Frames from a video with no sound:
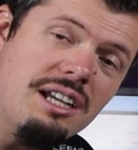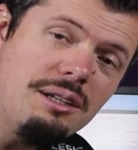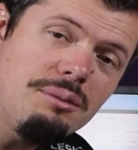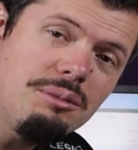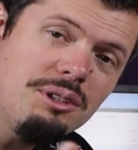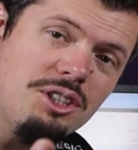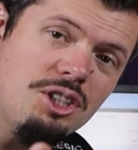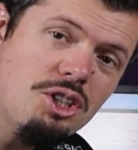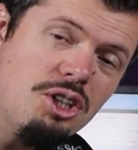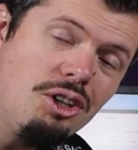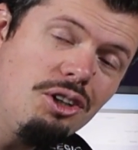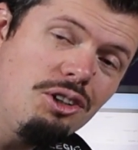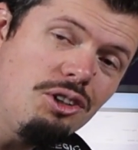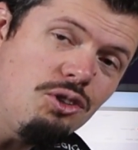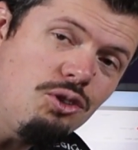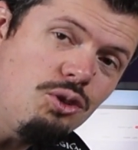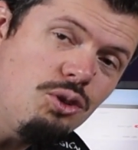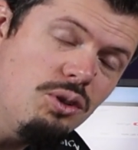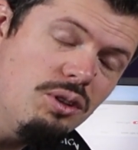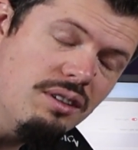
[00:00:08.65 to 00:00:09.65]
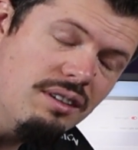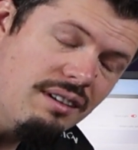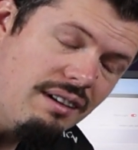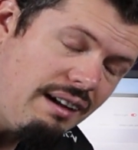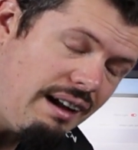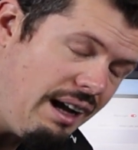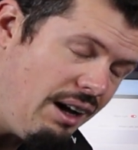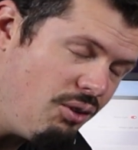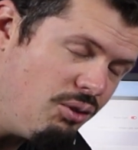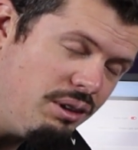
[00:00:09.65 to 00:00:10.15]
I'm going to show you
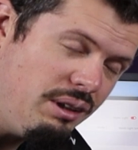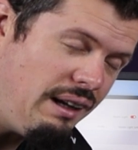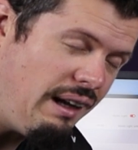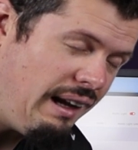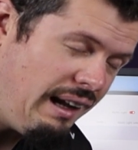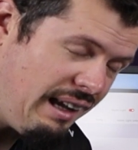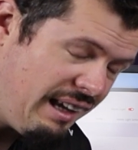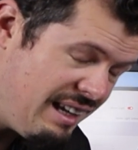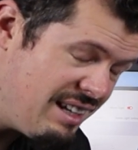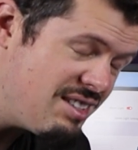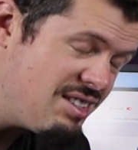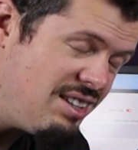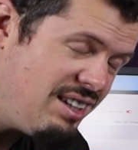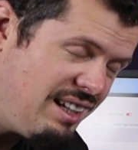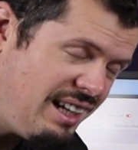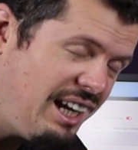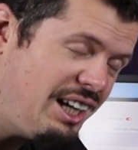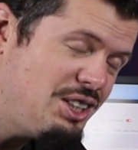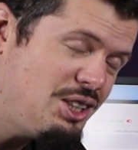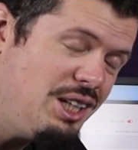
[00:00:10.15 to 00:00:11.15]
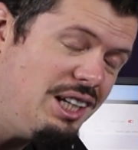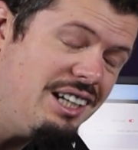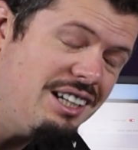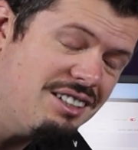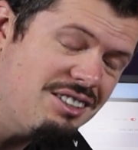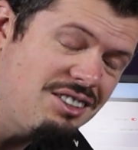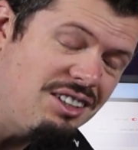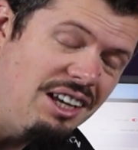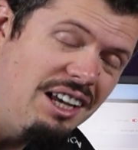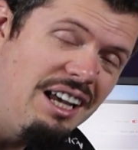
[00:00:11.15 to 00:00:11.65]
how easy it actually
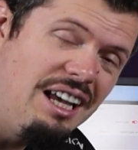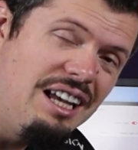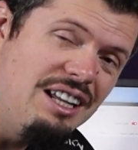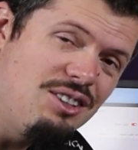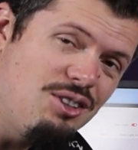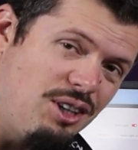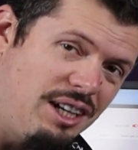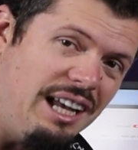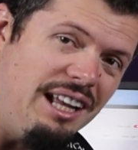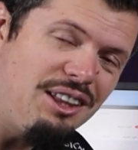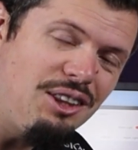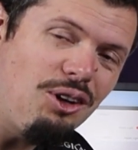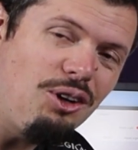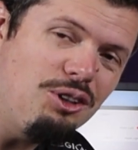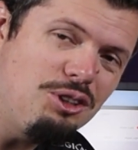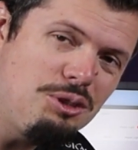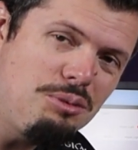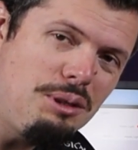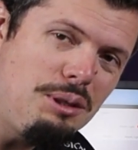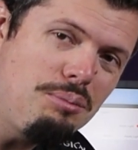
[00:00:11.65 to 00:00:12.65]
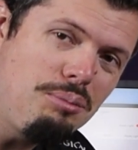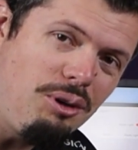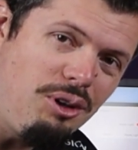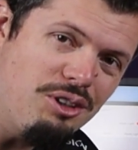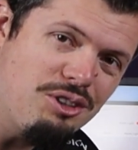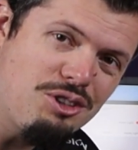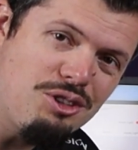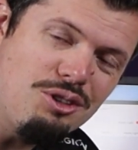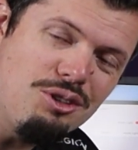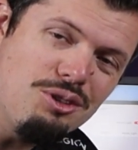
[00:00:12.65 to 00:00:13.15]
is to get the RGB
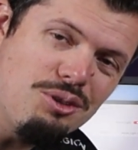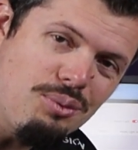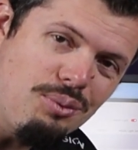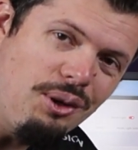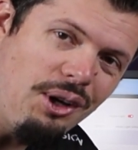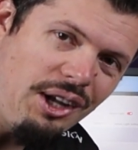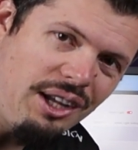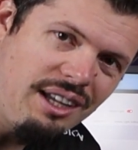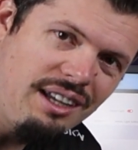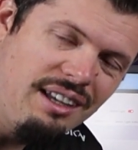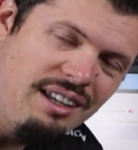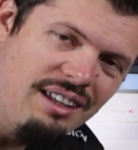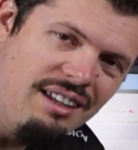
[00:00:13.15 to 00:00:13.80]
pass through to work.